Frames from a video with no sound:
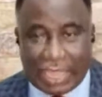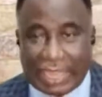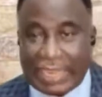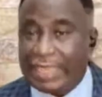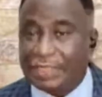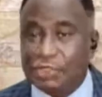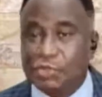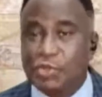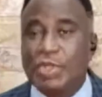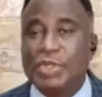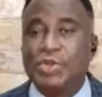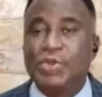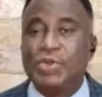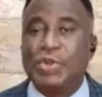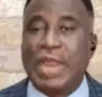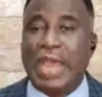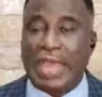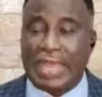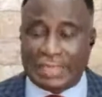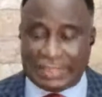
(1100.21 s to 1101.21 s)
And as we
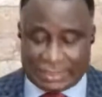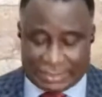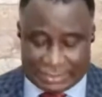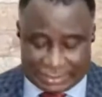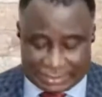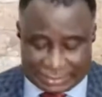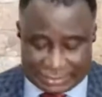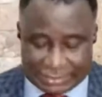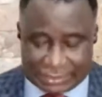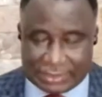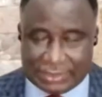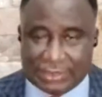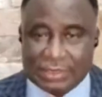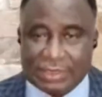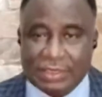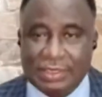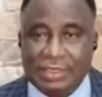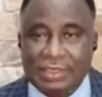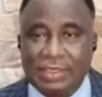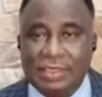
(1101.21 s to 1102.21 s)
do that,
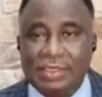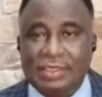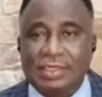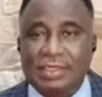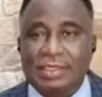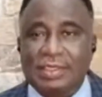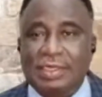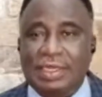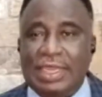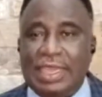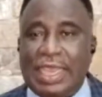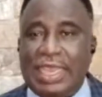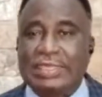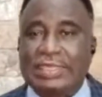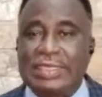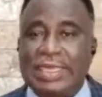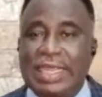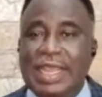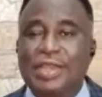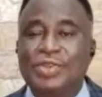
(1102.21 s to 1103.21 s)
I
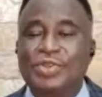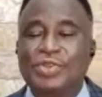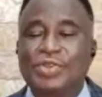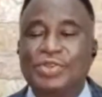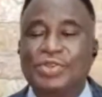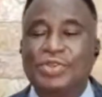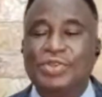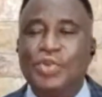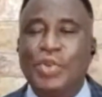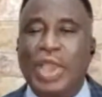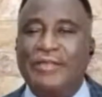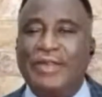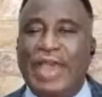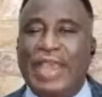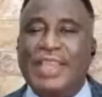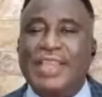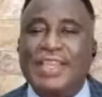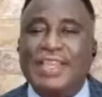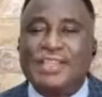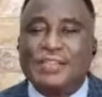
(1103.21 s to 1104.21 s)
tell you, you will have
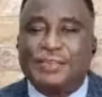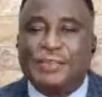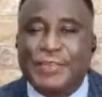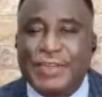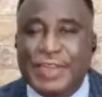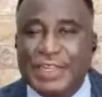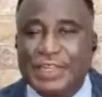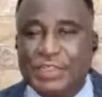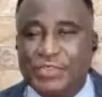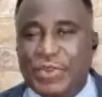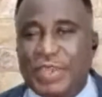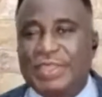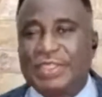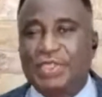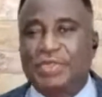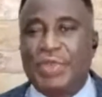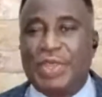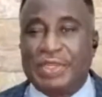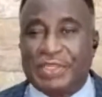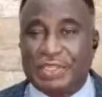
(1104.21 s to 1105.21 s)
a hitch-free
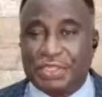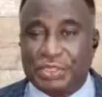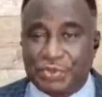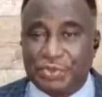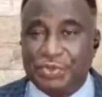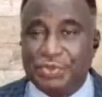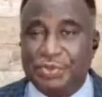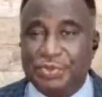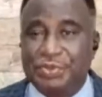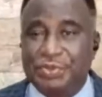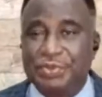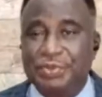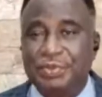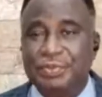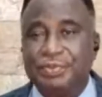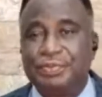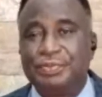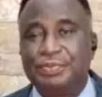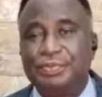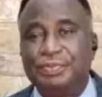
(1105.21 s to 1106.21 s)
2022
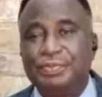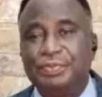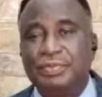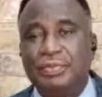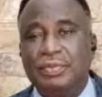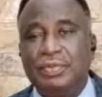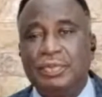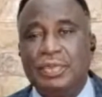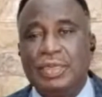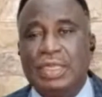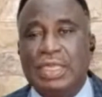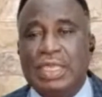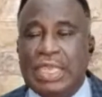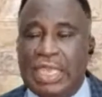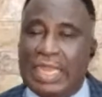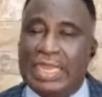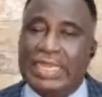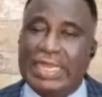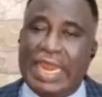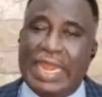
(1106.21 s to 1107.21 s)

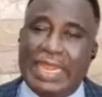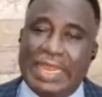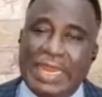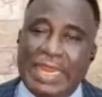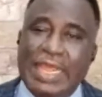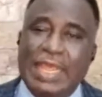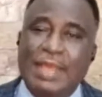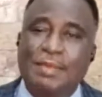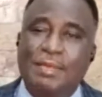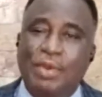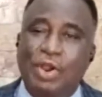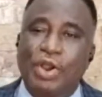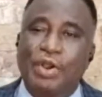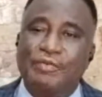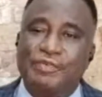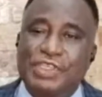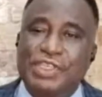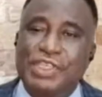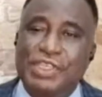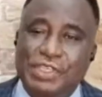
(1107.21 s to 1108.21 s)
in the name
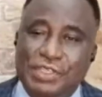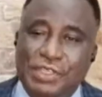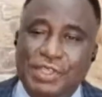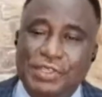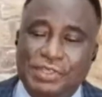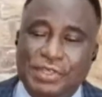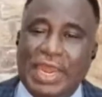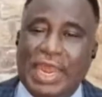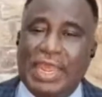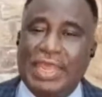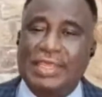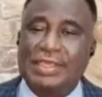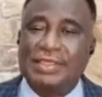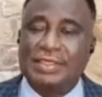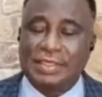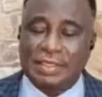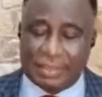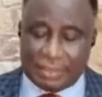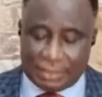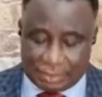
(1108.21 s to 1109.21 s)
of Jesus
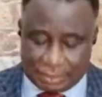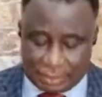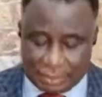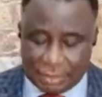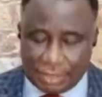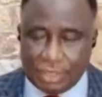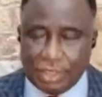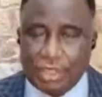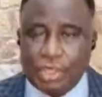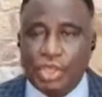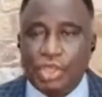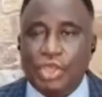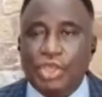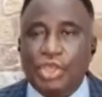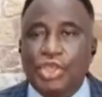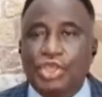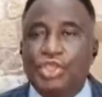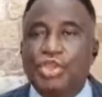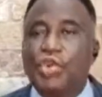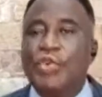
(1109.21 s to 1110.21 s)
Christ.
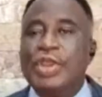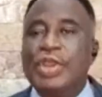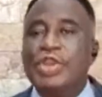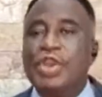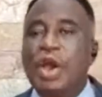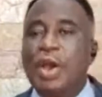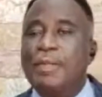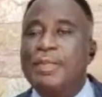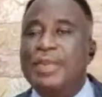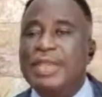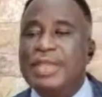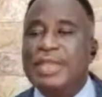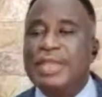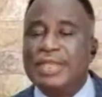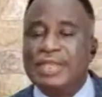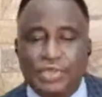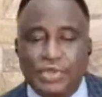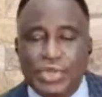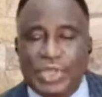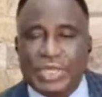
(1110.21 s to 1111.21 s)
You will not be
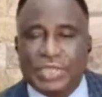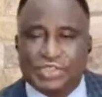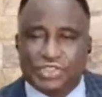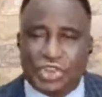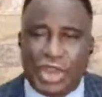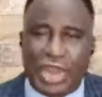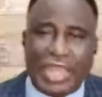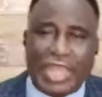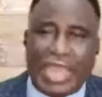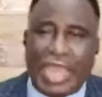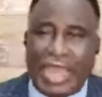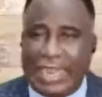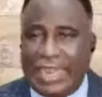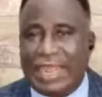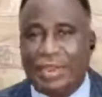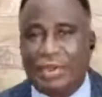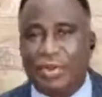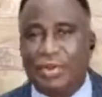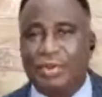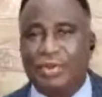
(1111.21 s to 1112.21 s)
doing trial
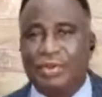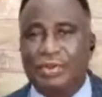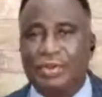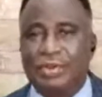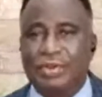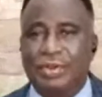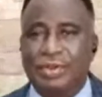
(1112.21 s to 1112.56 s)
and error.